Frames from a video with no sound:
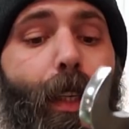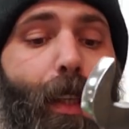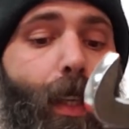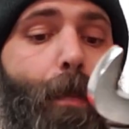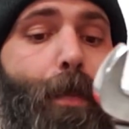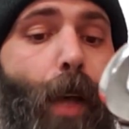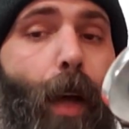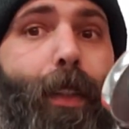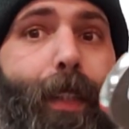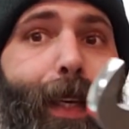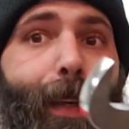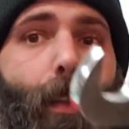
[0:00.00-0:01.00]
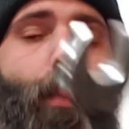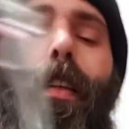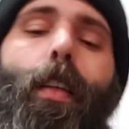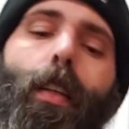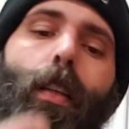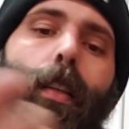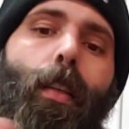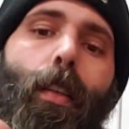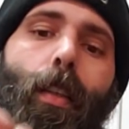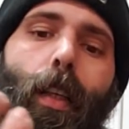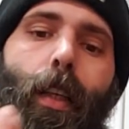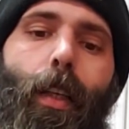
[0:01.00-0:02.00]
and keeps on ticking.
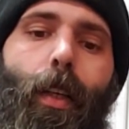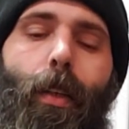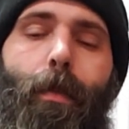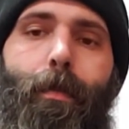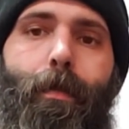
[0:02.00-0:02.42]
There you go.